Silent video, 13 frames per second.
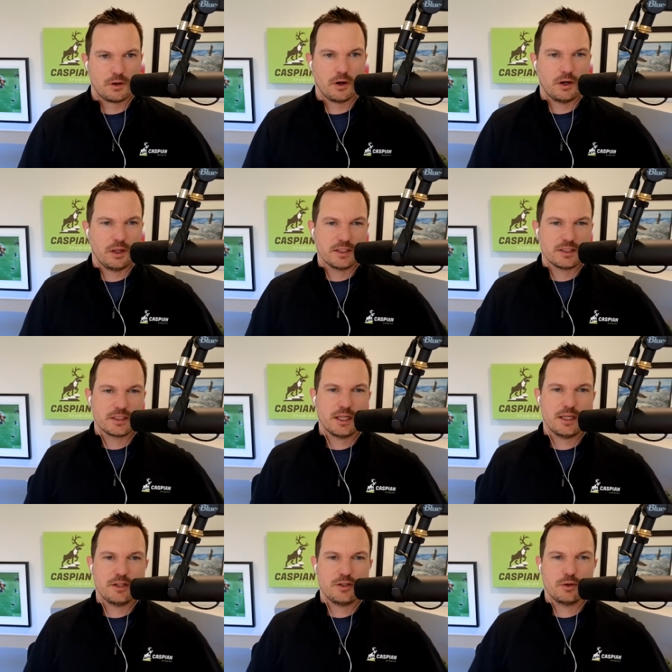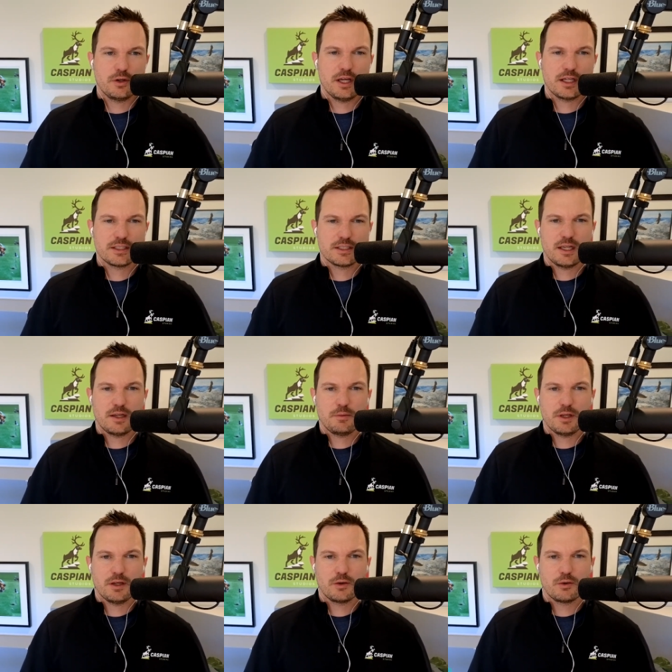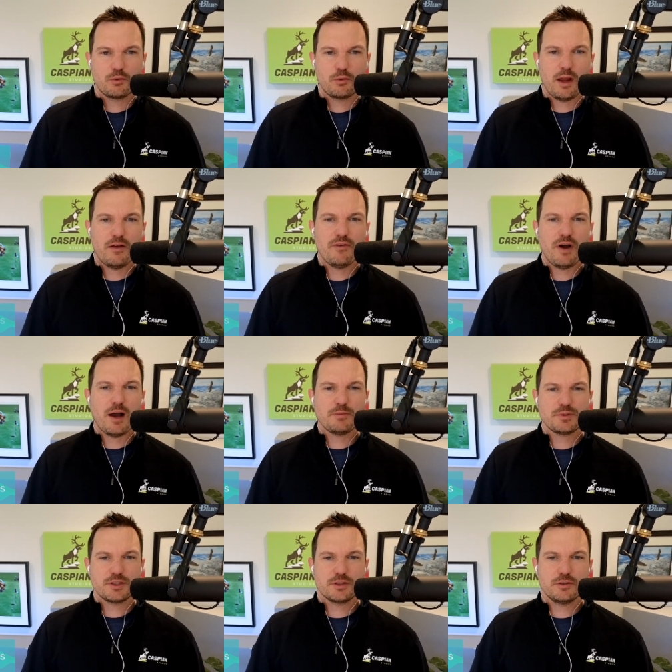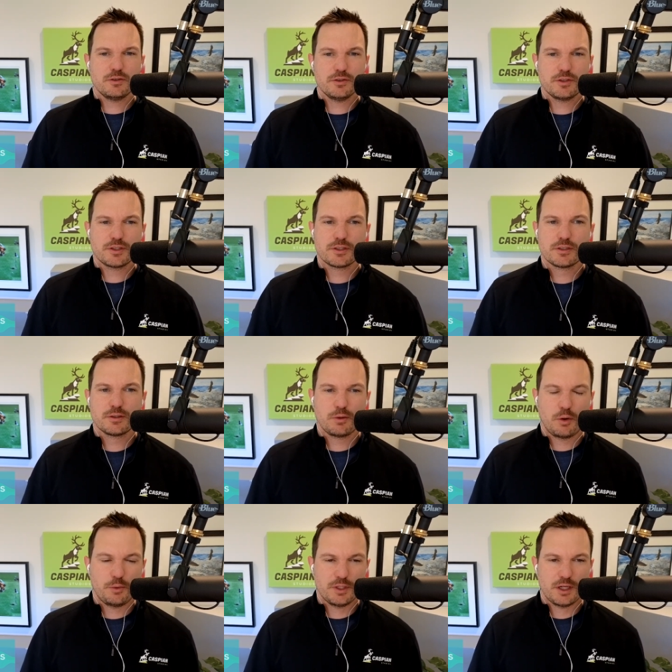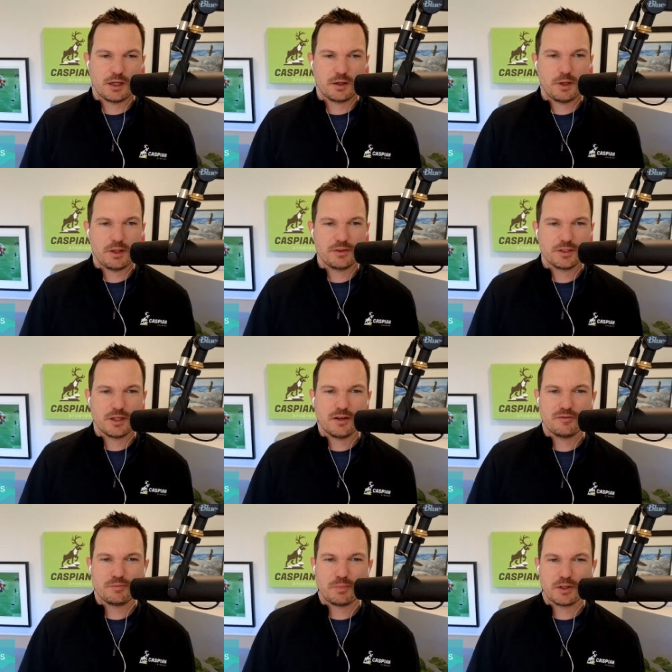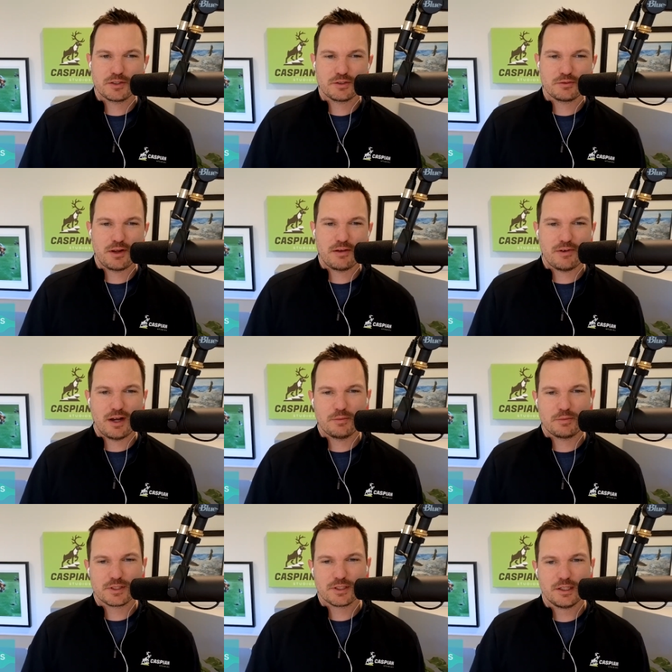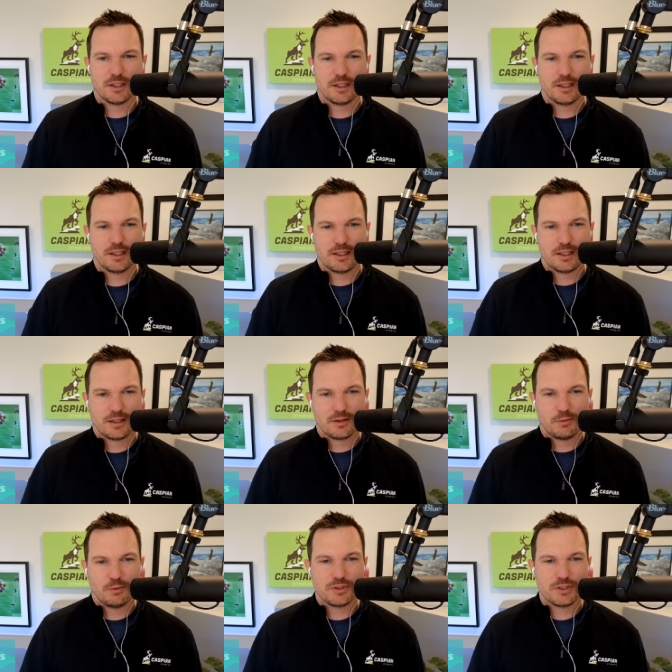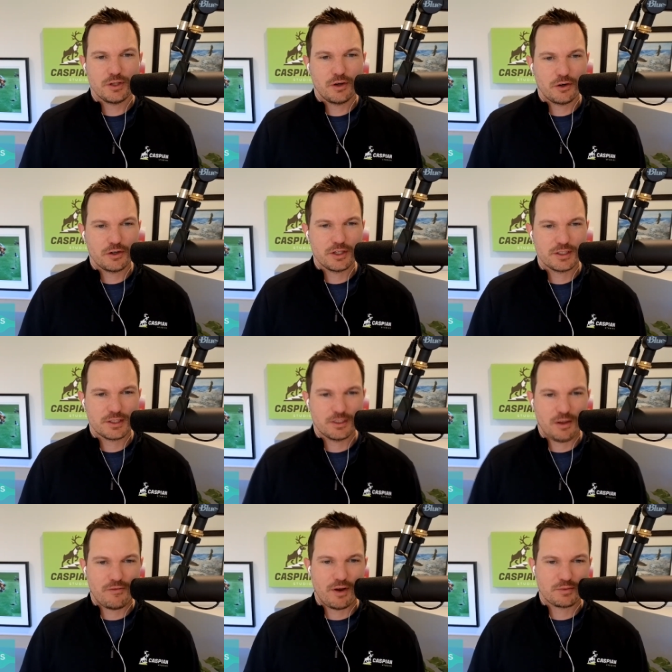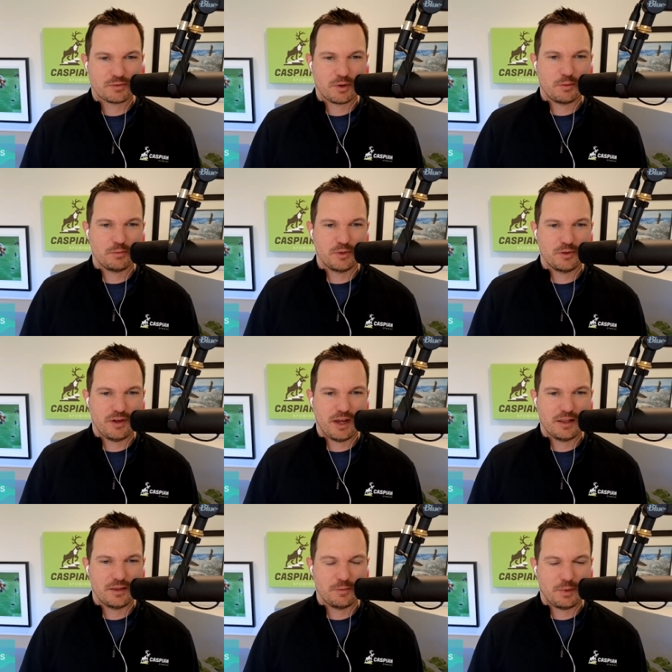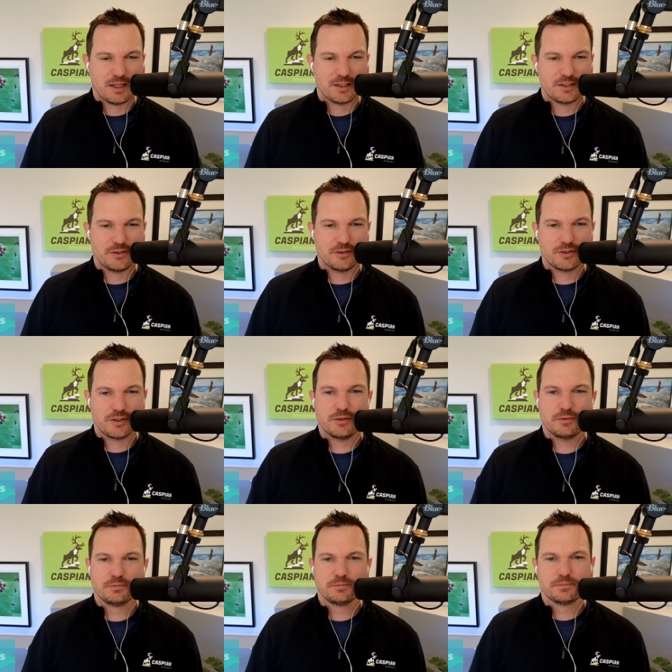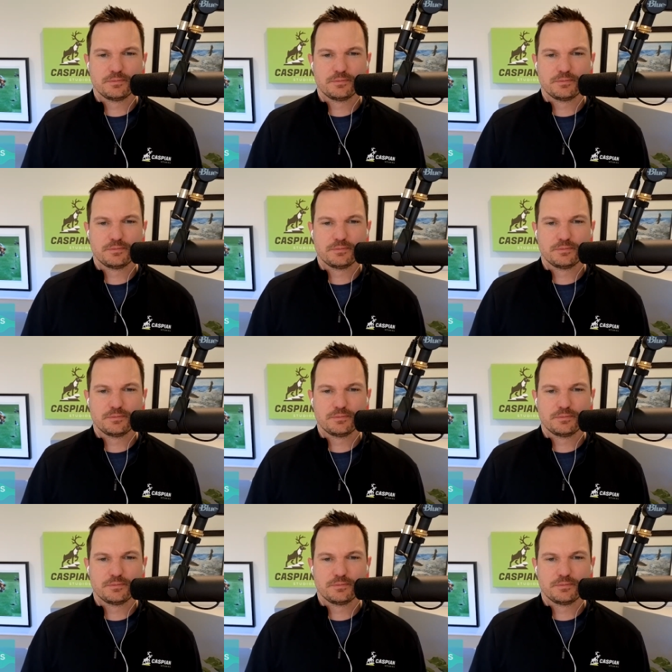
All right, let's get into our next segment, Rev Obstacles where we talk about the tough parts of RevOps. What's the hardest RevOps problem you've had in the past year or so?